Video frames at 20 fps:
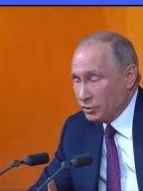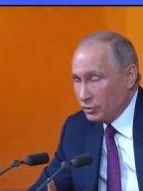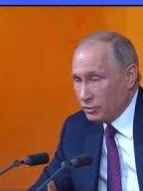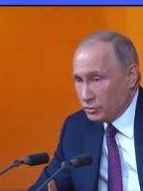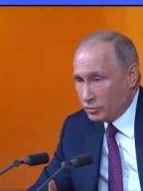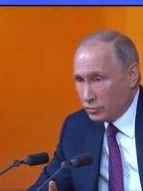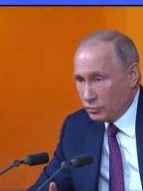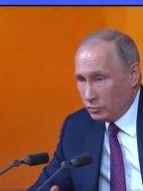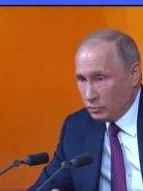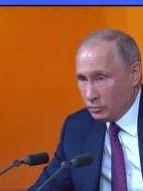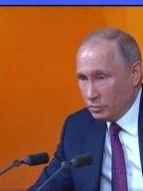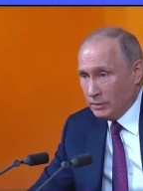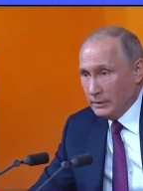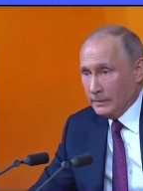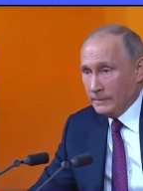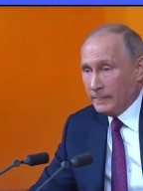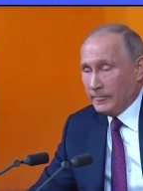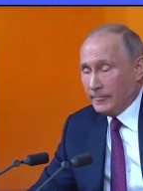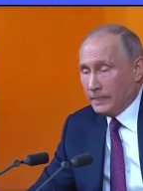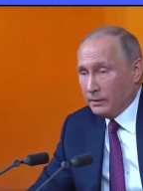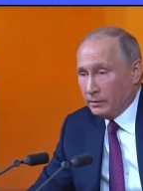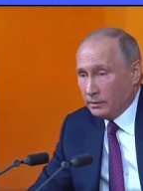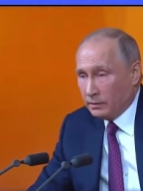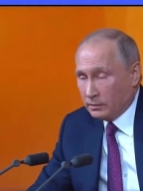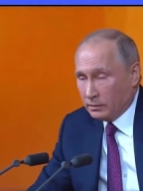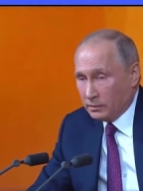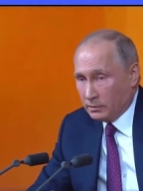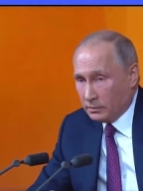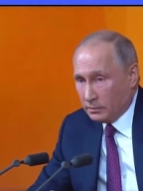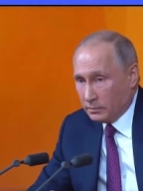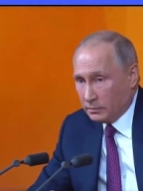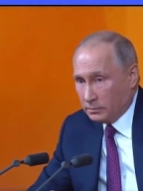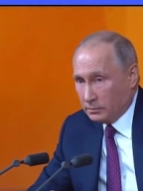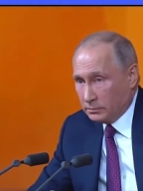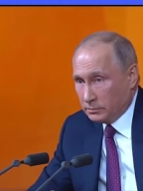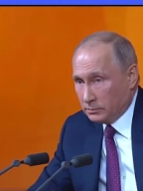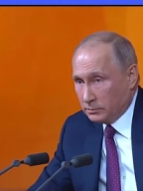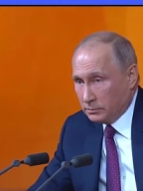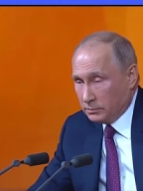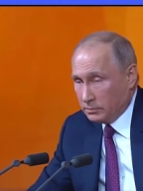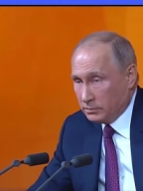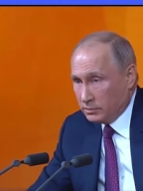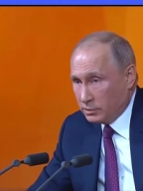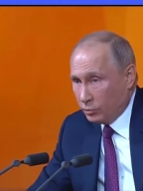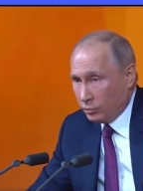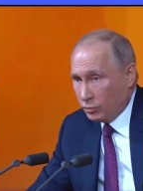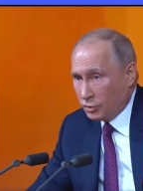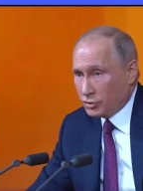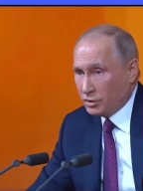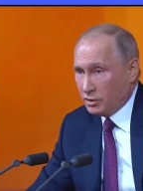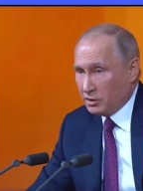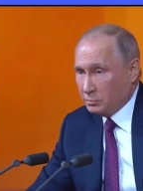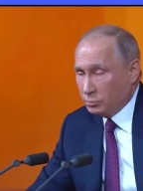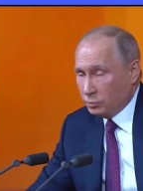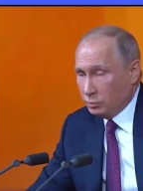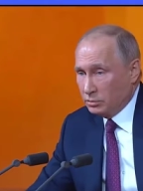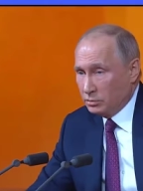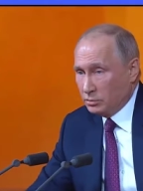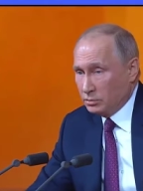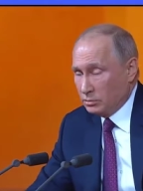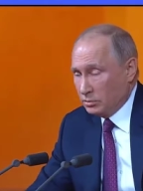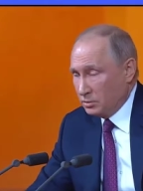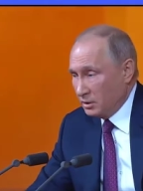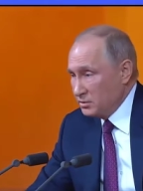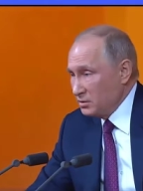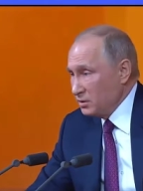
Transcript: This is extremely dangerous, and we told the United States about this.